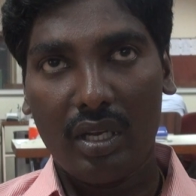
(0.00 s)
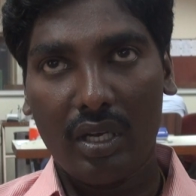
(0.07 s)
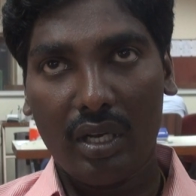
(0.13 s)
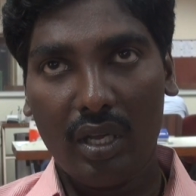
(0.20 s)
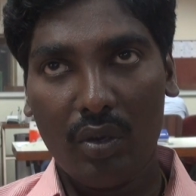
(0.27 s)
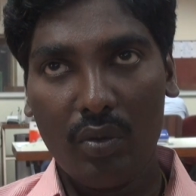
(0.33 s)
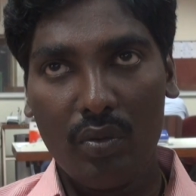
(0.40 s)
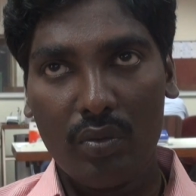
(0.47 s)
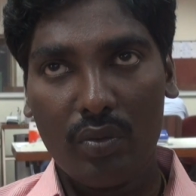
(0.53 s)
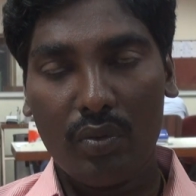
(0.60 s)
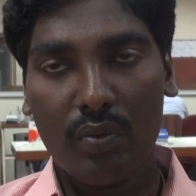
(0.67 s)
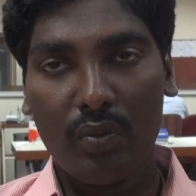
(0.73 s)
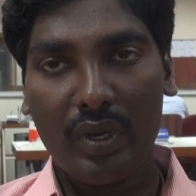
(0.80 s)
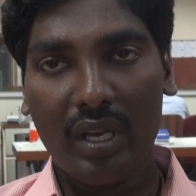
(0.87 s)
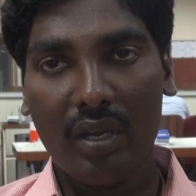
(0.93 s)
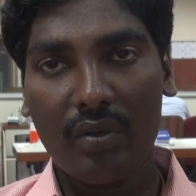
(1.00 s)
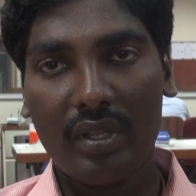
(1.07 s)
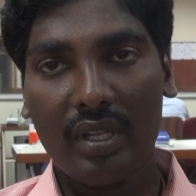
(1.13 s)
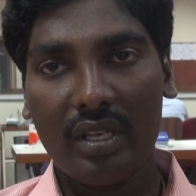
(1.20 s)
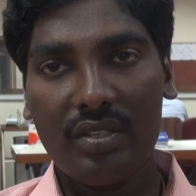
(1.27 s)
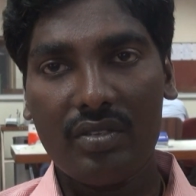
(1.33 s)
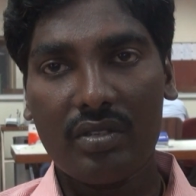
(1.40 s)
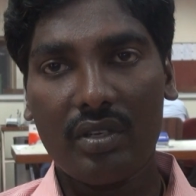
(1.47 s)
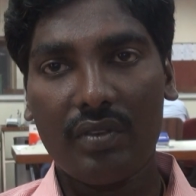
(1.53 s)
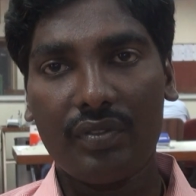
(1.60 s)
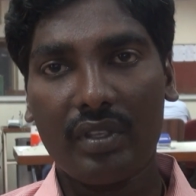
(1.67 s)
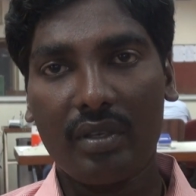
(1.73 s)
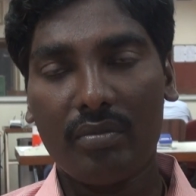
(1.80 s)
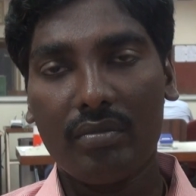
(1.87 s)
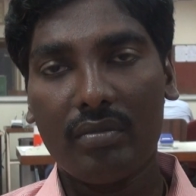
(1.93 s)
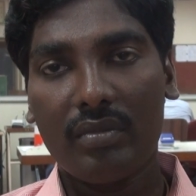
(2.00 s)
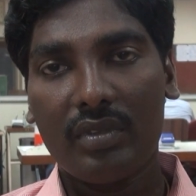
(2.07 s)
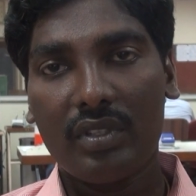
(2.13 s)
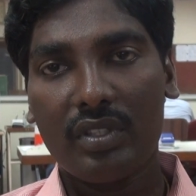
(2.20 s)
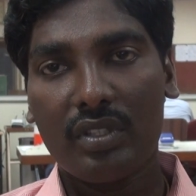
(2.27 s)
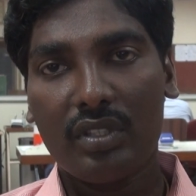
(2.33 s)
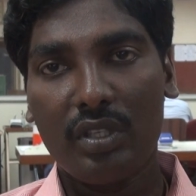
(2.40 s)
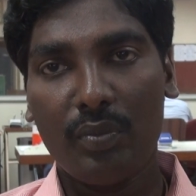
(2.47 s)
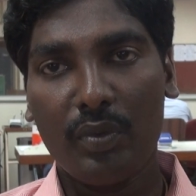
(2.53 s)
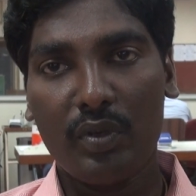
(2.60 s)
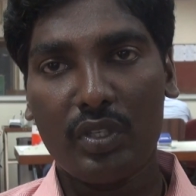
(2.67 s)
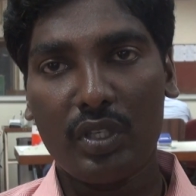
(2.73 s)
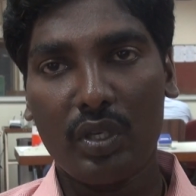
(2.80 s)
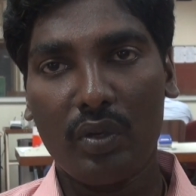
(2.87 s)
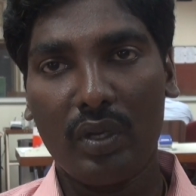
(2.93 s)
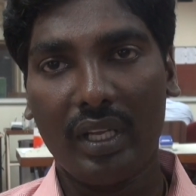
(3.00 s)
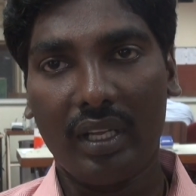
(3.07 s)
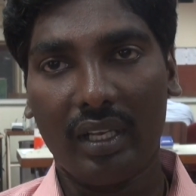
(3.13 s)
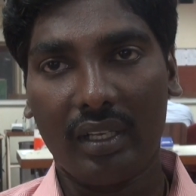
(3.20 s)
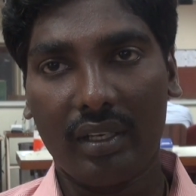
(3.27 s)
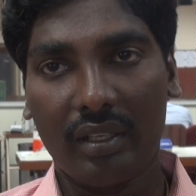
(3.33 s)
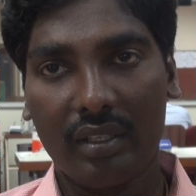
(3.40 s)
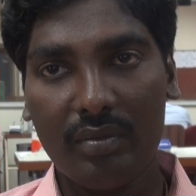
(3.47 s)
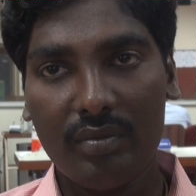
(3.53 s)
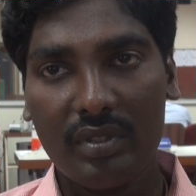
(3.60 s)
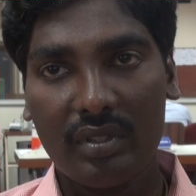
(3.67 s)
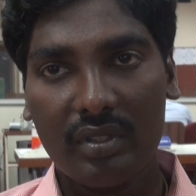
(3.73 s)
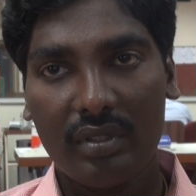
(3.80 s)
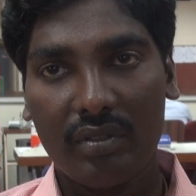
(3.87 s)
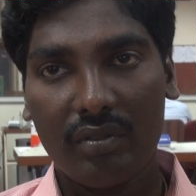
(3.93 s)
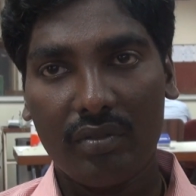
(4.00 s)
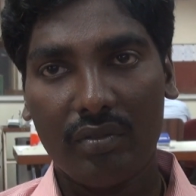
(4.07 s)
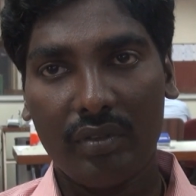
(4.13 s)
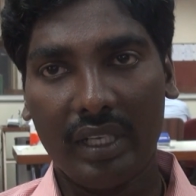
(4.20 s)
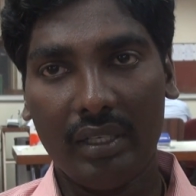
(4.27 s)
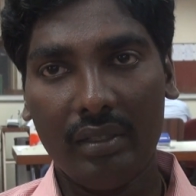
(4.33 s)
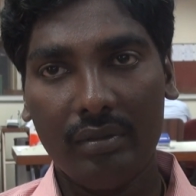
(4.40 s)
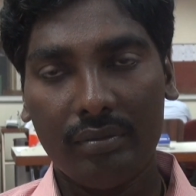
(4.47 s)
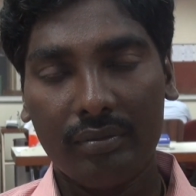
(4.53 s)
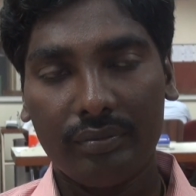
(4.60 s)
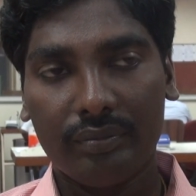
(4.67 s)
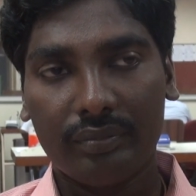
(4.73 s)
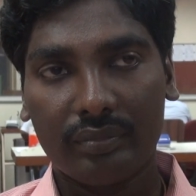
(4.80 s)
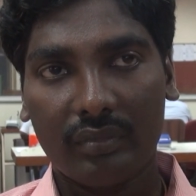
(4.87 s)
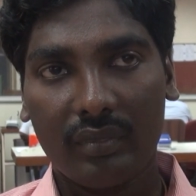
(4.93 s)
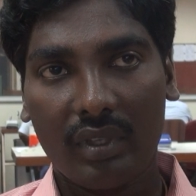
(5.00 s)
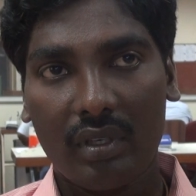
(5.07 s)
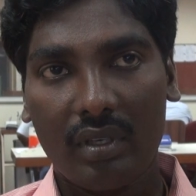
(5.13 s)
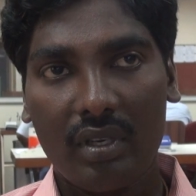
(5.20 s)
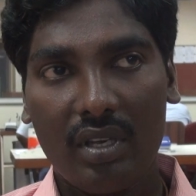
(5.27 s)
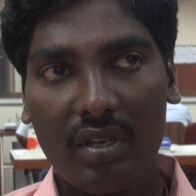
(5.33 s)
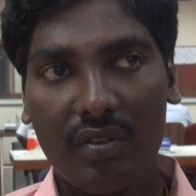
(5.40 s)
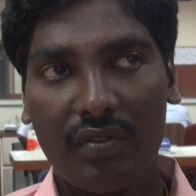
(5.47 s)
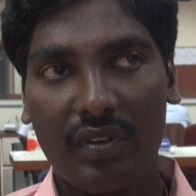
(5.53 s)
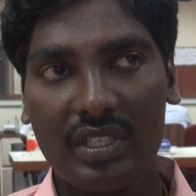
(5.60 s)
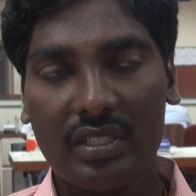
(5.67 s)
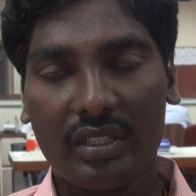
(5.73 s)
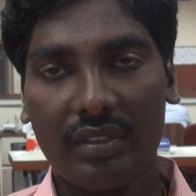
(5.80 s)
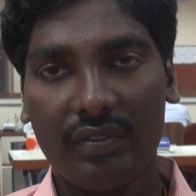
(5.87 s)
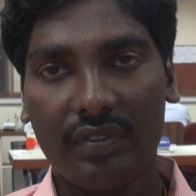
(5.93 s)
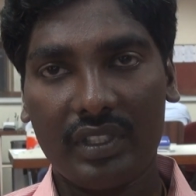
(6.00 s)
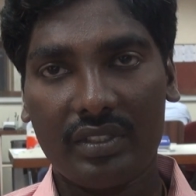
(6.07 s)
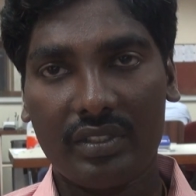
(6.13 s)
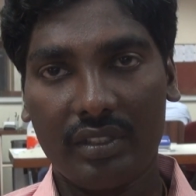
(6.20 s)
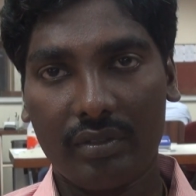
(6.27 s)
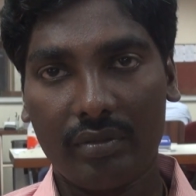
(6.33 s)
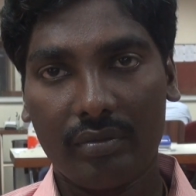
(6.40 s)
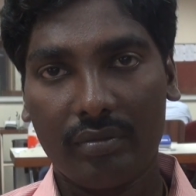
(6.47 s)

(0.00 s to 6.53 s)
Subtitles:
Now we have the list of some CPU scheduling algorithms. One, first come first serve.